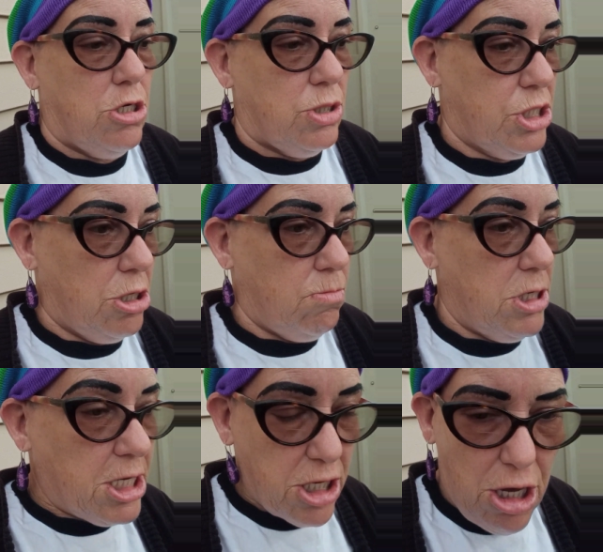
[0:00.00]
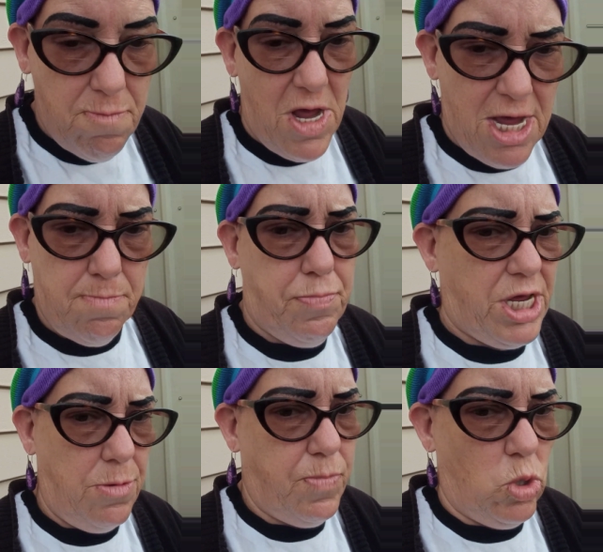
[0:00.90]
So when I come at
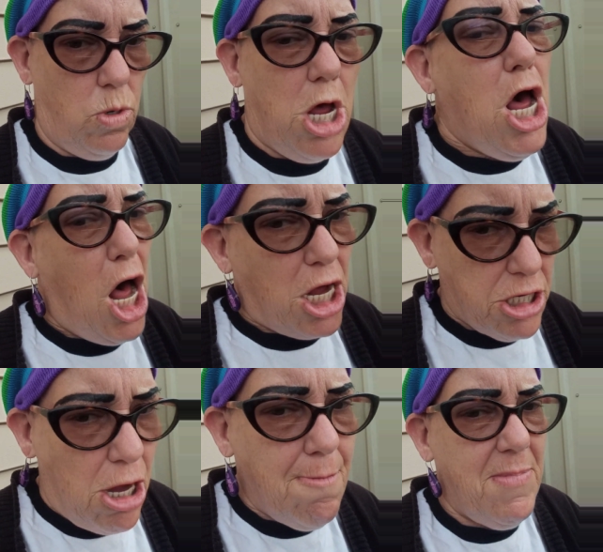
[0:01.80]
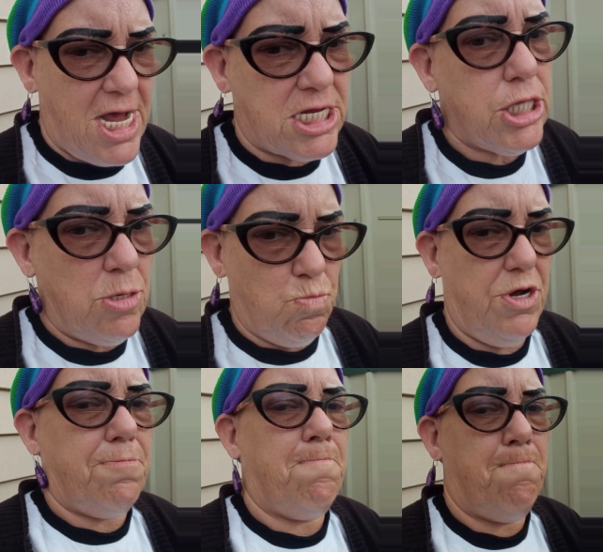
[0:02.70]
people, I come at them
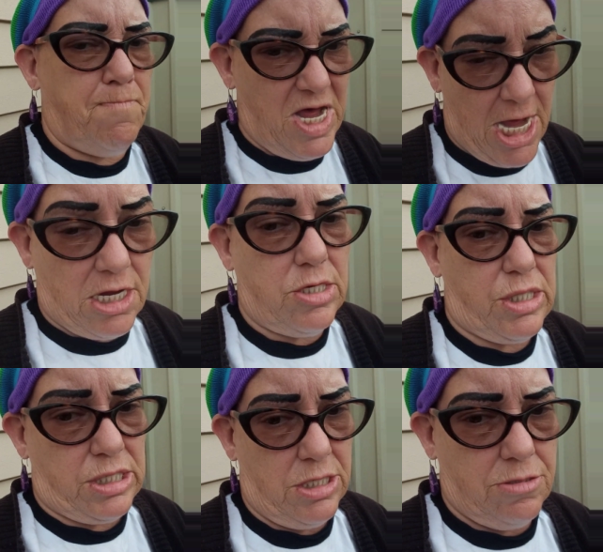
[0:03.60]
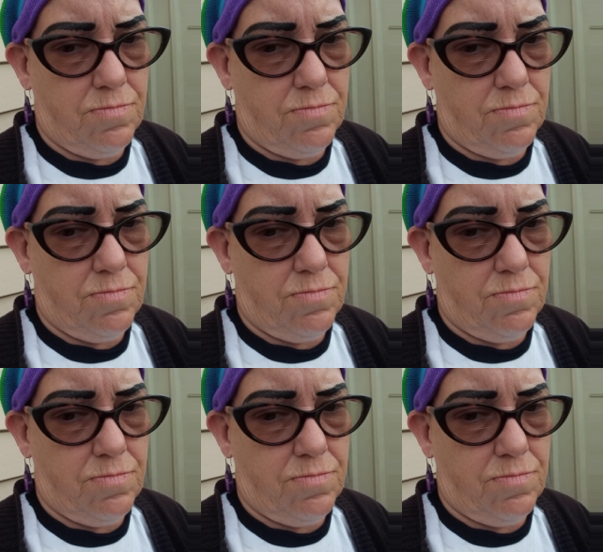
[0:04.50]
with facts.